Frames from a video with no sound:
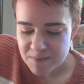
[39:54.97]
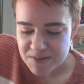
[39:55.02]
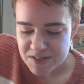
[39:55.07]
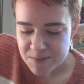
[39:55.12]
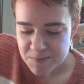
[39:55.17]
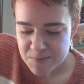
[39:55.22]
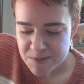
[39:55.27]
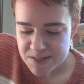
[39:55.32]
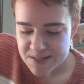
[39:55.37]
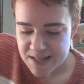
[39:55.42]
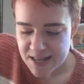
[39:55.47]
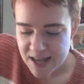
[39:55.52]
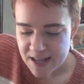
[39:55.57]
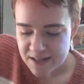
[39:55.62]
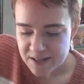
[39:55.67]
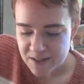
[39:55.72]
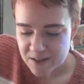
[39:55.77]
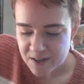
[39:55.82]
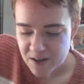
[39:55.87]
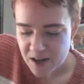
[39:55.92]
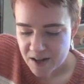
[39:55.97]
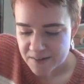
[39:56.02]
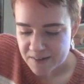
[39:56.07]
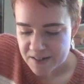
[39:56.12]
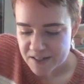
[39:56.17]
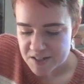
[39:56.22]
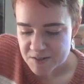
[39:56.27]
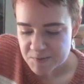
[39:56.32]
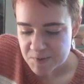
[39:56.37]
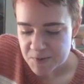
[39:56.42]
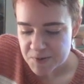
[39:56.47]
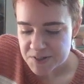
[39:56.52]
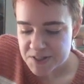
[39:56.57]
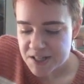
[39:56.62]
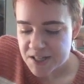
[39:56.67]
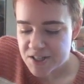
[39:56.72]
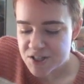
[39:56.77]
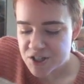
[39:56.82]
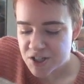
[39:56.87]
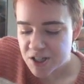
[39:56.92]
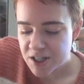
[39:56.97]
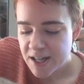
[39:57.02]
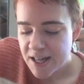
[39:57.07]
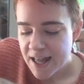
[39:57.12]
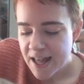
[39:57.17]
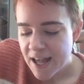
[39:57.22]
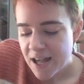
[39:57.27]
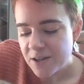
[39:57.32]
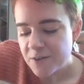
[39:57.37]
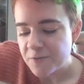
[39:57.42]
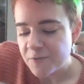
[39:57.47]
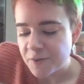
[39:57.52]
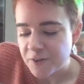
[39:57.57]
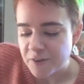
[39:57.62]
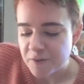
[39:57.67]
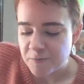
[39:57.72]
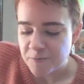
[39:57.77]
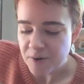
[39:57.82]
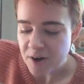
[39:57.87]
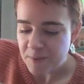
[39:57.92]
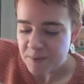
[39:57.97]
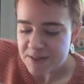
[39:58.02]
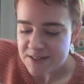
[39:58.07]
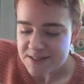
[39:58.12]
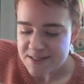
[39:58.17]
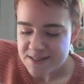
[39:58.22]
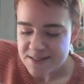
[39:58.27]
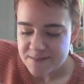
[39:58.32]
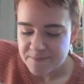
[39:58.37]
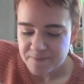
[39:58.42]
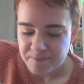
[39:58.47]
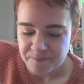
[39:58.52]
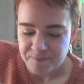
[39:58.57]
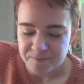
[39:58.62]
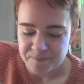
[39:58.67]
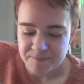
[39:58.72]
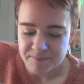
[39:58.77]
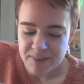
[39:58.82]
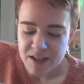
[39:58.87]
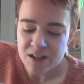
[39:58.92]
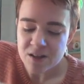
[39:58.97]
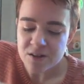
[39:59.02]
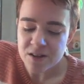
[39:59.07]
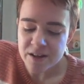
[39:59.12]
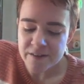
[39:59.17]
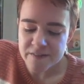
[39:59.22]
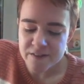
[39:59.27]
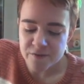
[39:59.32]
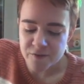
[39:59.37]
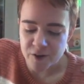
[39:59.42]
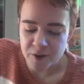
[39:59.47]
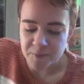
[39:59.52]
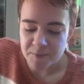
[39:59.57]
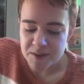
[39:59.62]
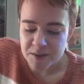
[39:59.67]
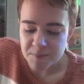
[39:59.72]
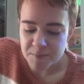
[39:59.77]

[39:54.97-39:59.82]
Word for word: dips his head in a nod that is both tender and full of promise. You leave the room, but the